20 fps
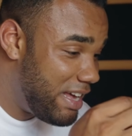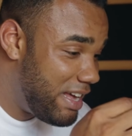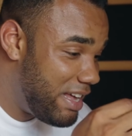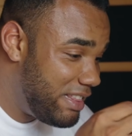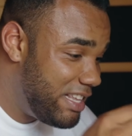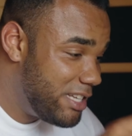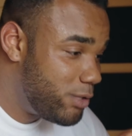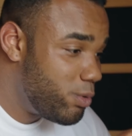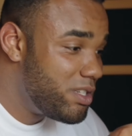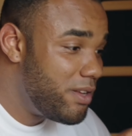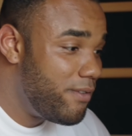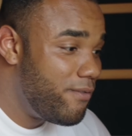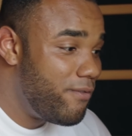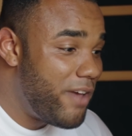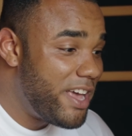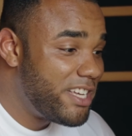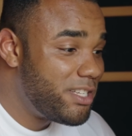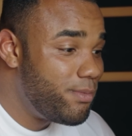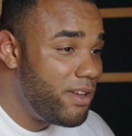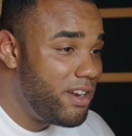This was an
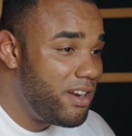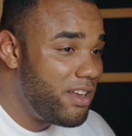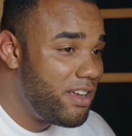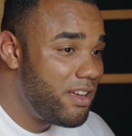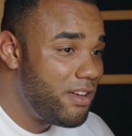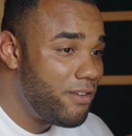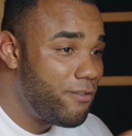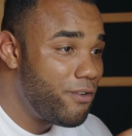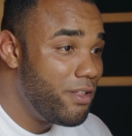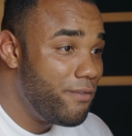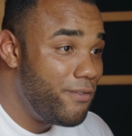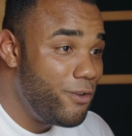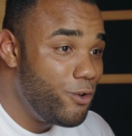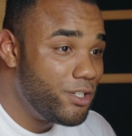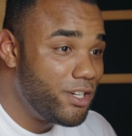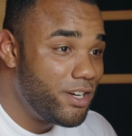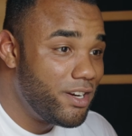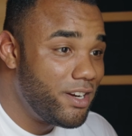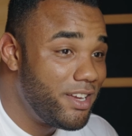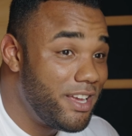investment for the
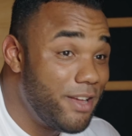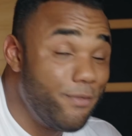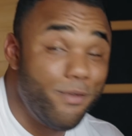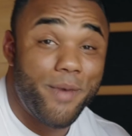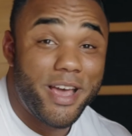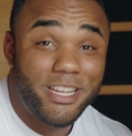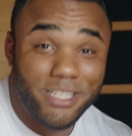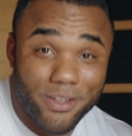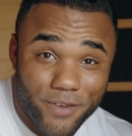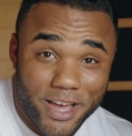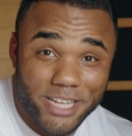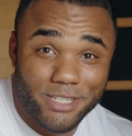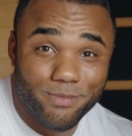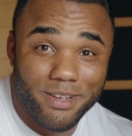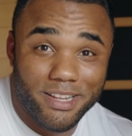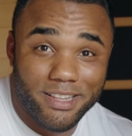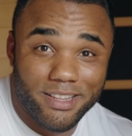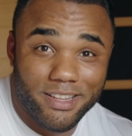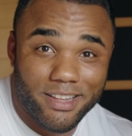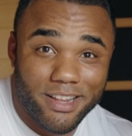future, and the best
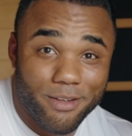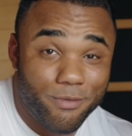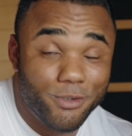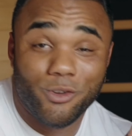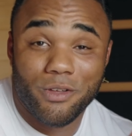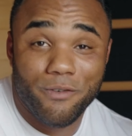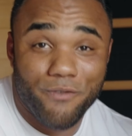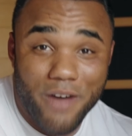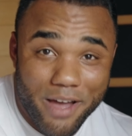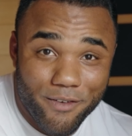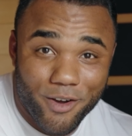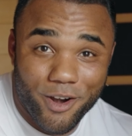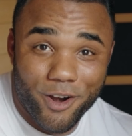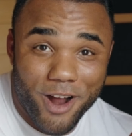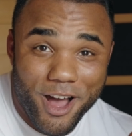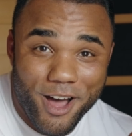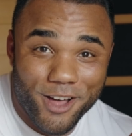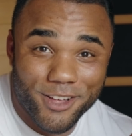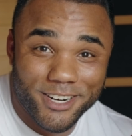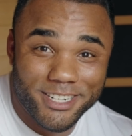investment, it was only
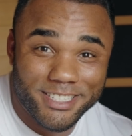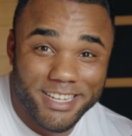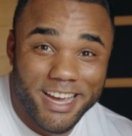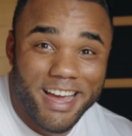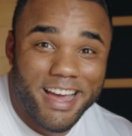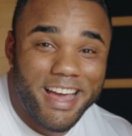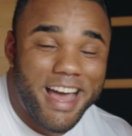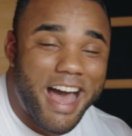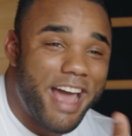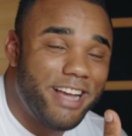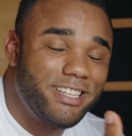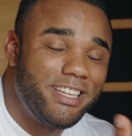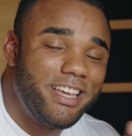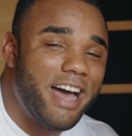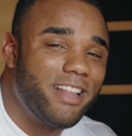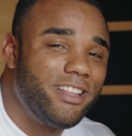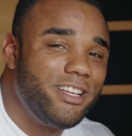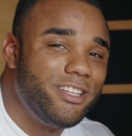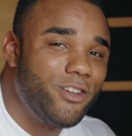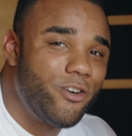$500. I actually
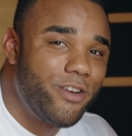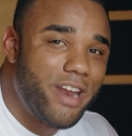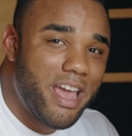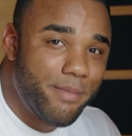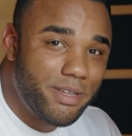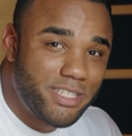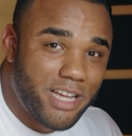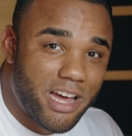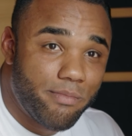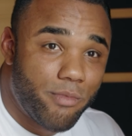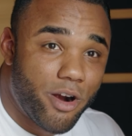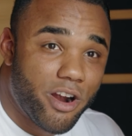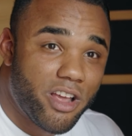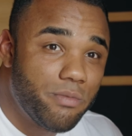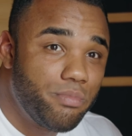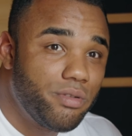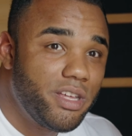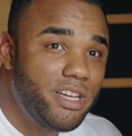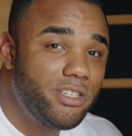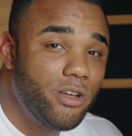got this on Amazon
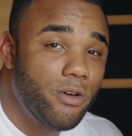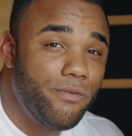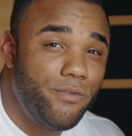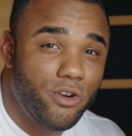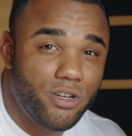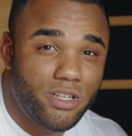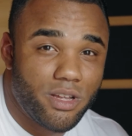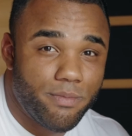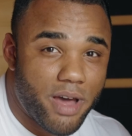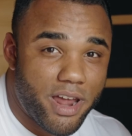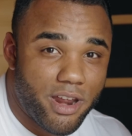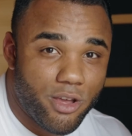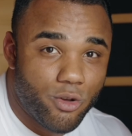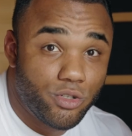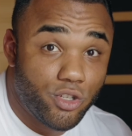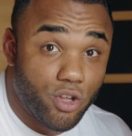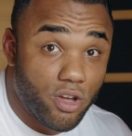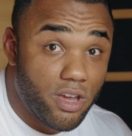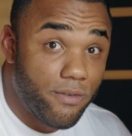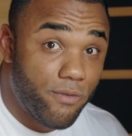Marketplace, so if you're somebody
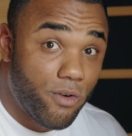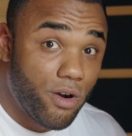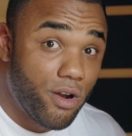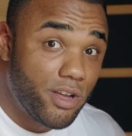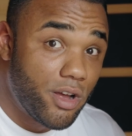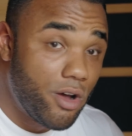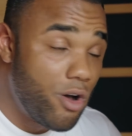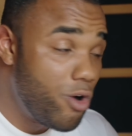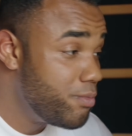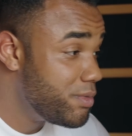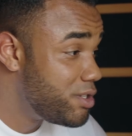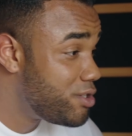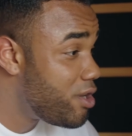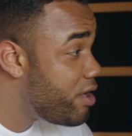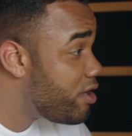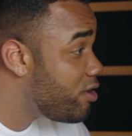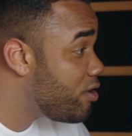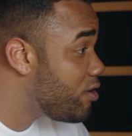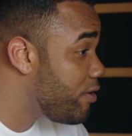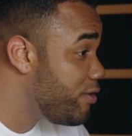who's looking for a home
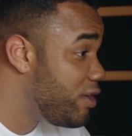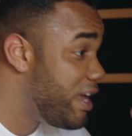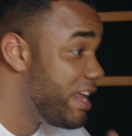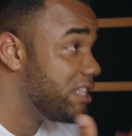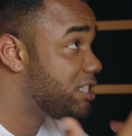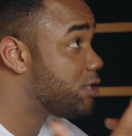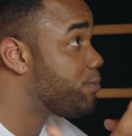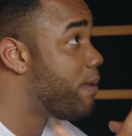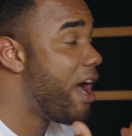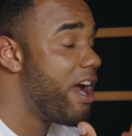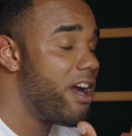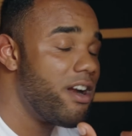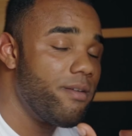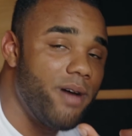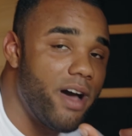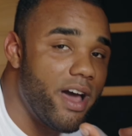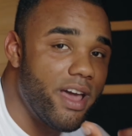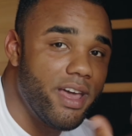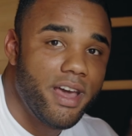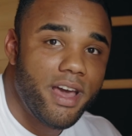sauna or you get inspired
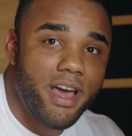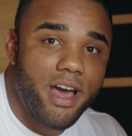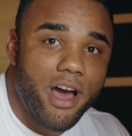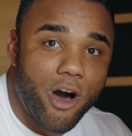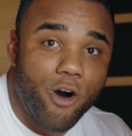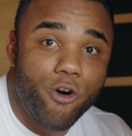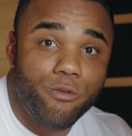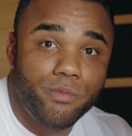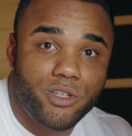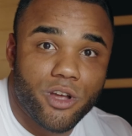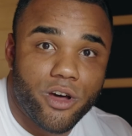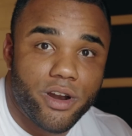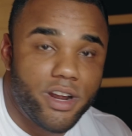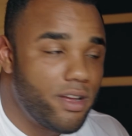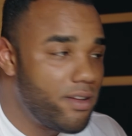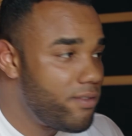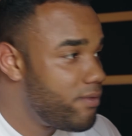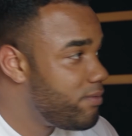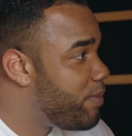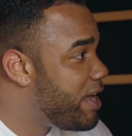by a home
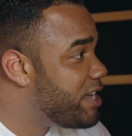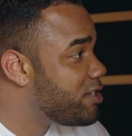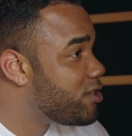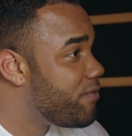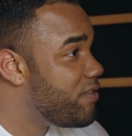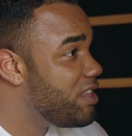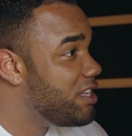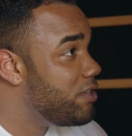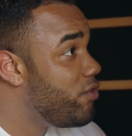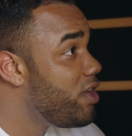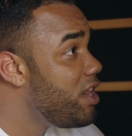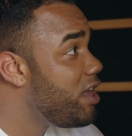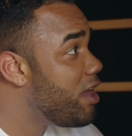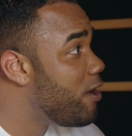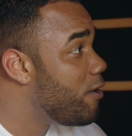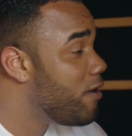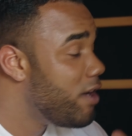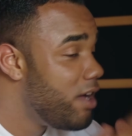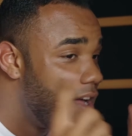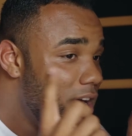sauna based off this
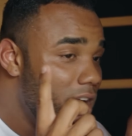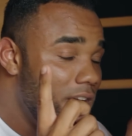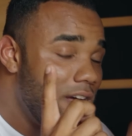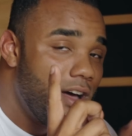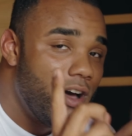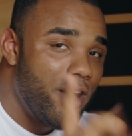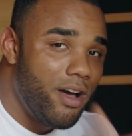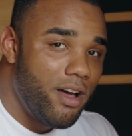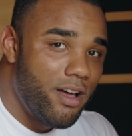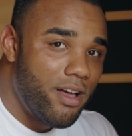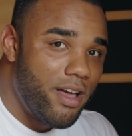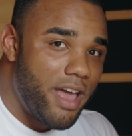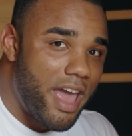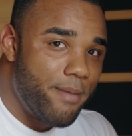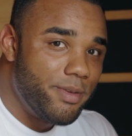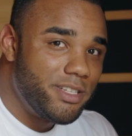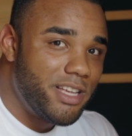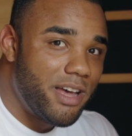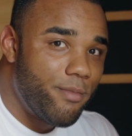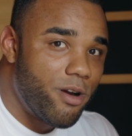video,
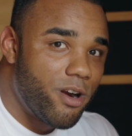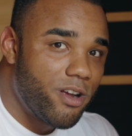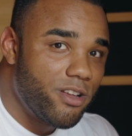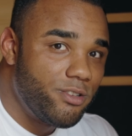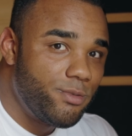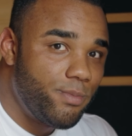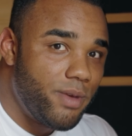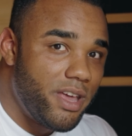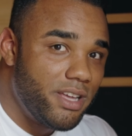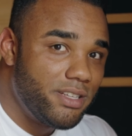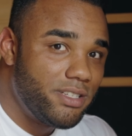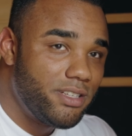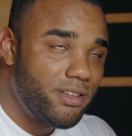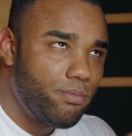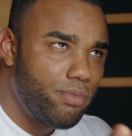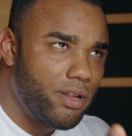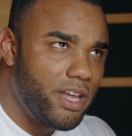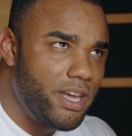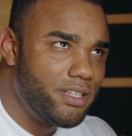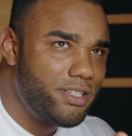Amazon Marketplace
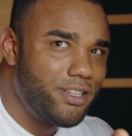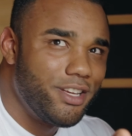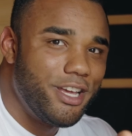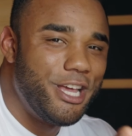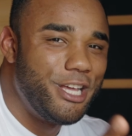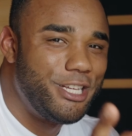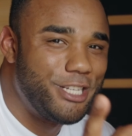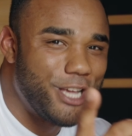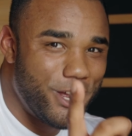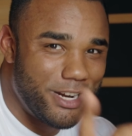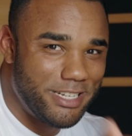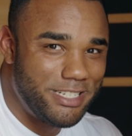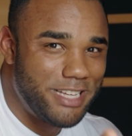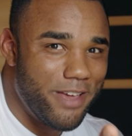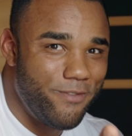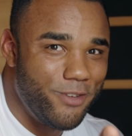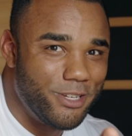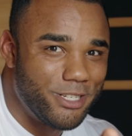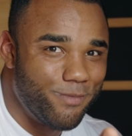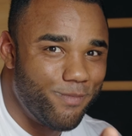is gonna
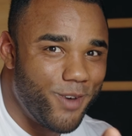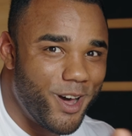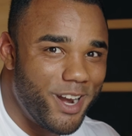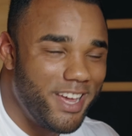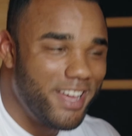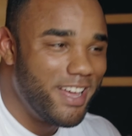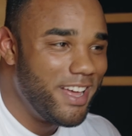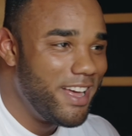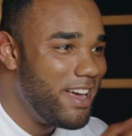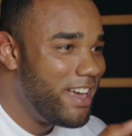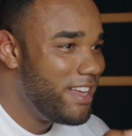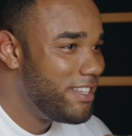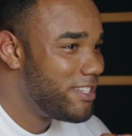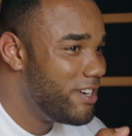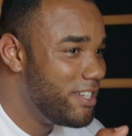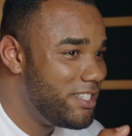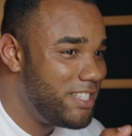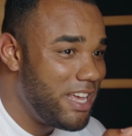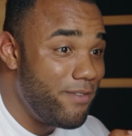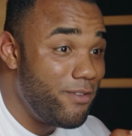save you some money. It's
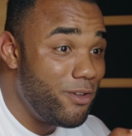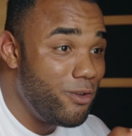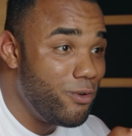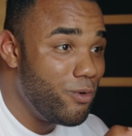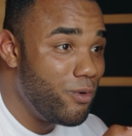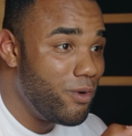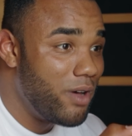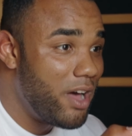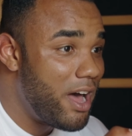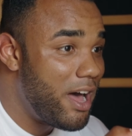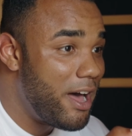gonna save you